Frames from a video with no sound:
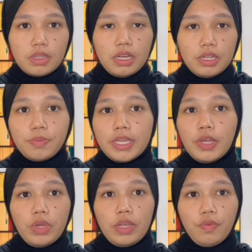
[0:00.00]
To
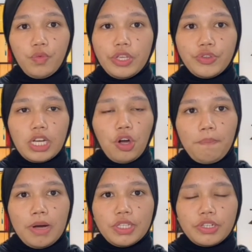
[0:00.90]
begin with, we use the
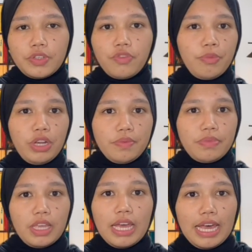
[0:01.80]
compound interest formula.
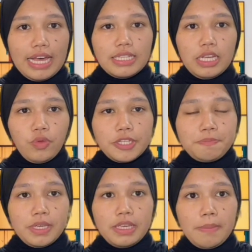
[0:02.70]
S equals
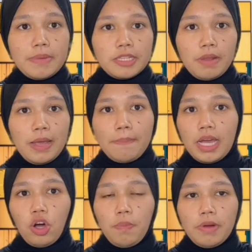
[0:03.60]
P multiplied
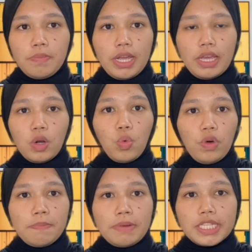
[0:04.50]
by open bracket
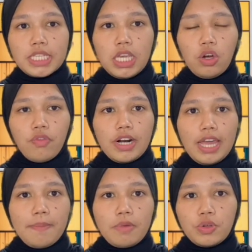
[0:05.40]
1 plus K over
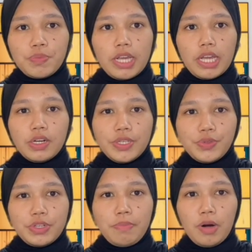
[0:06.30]
M close bracket raised
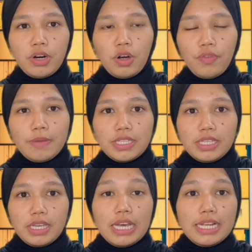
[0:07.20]
to the power of MT.
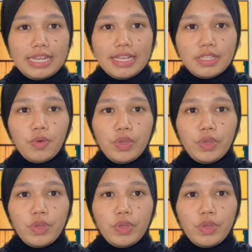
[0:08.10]
Next, we